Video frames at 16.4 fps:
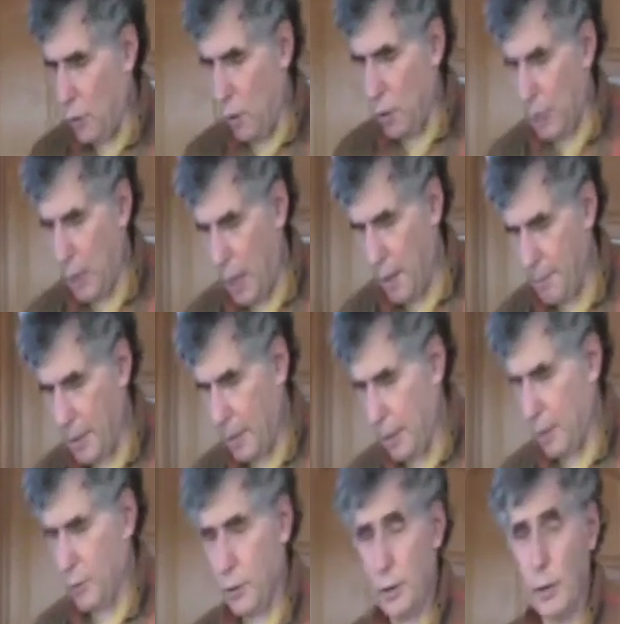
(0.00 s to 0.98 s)
oil
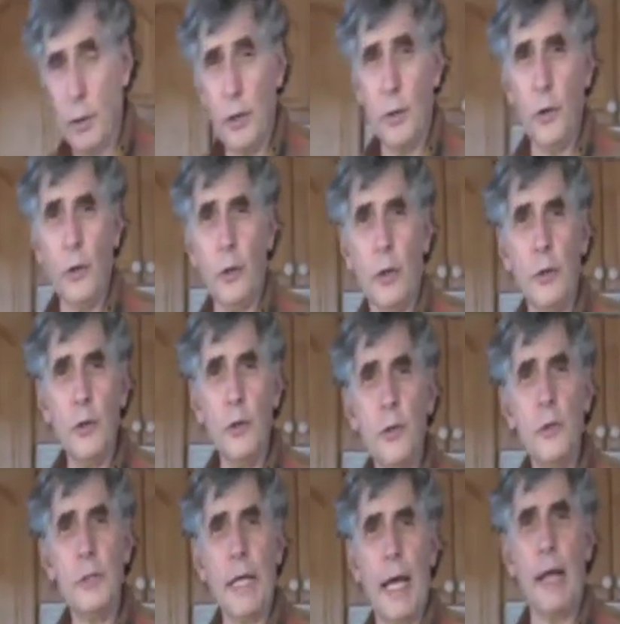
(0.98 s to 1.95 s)
combination. You can
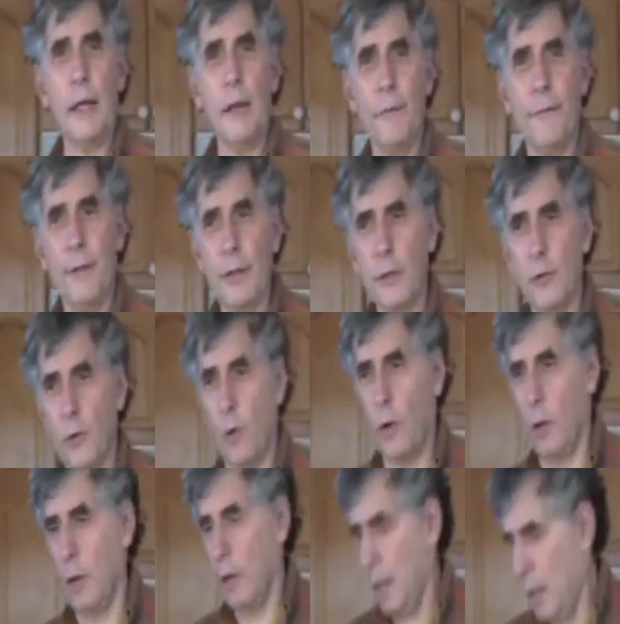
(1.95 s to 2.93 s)
use any fish
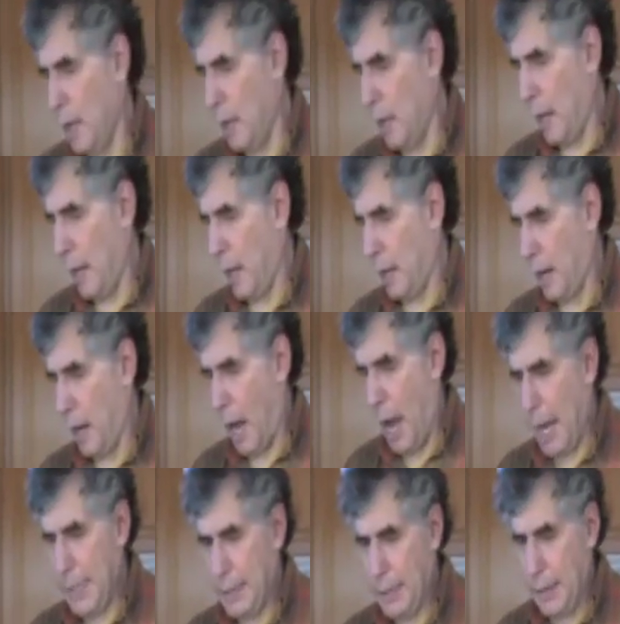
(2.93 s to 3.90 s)
oil, and
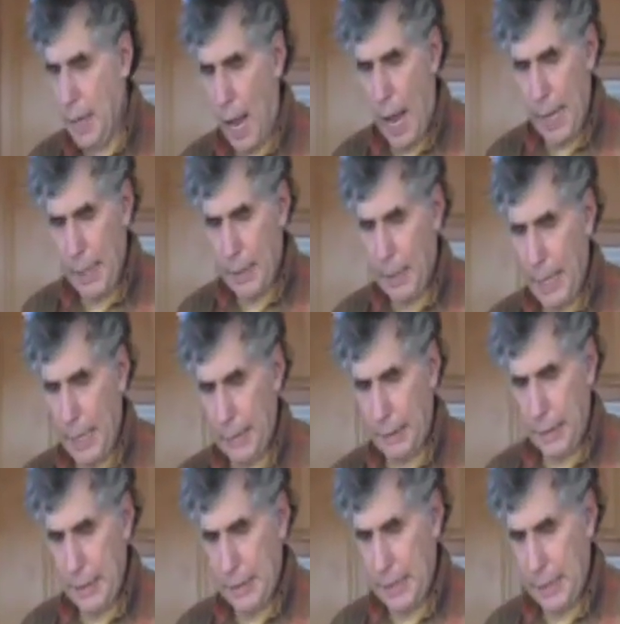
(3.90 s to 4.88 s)
I get
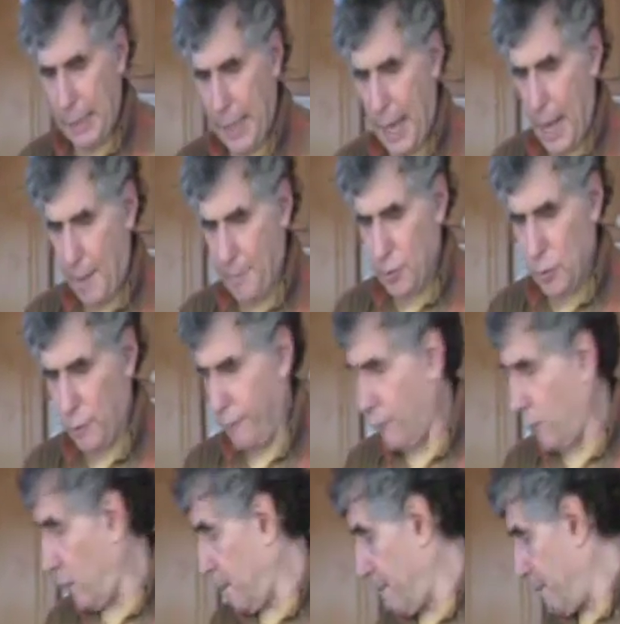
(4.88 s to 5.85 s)
these in capsule
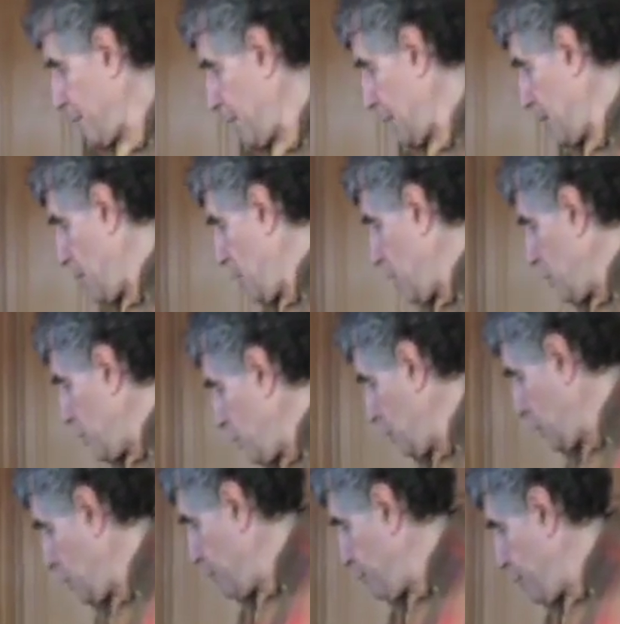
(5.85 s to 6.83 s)
form, but you
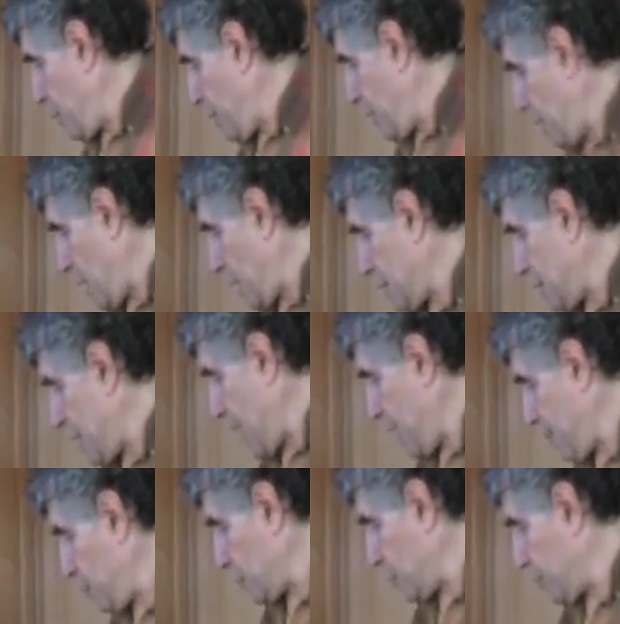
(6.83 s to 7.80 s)
can put a
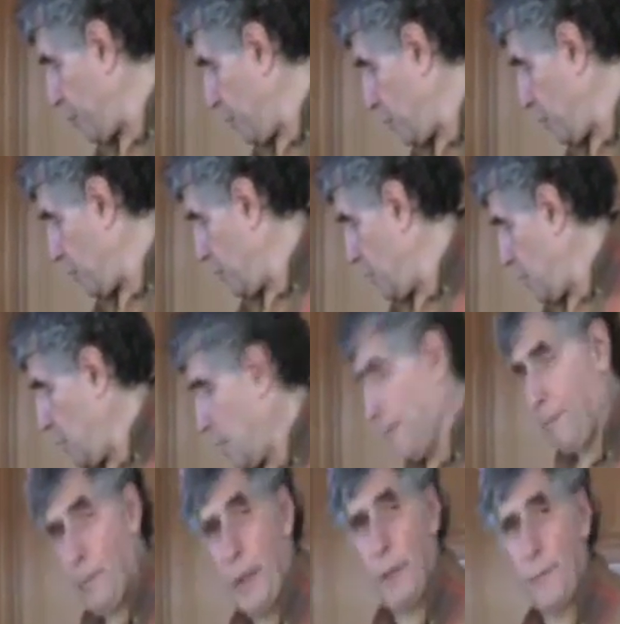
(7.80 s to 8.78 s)
tablespoon,
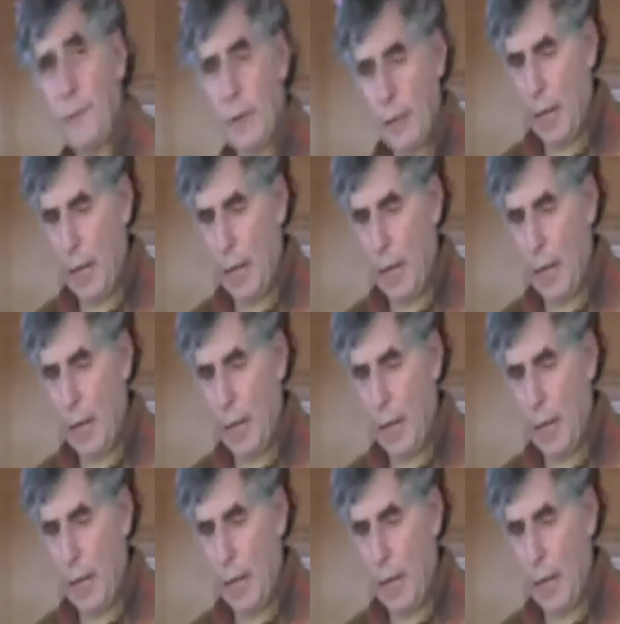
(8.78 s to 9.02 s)
if you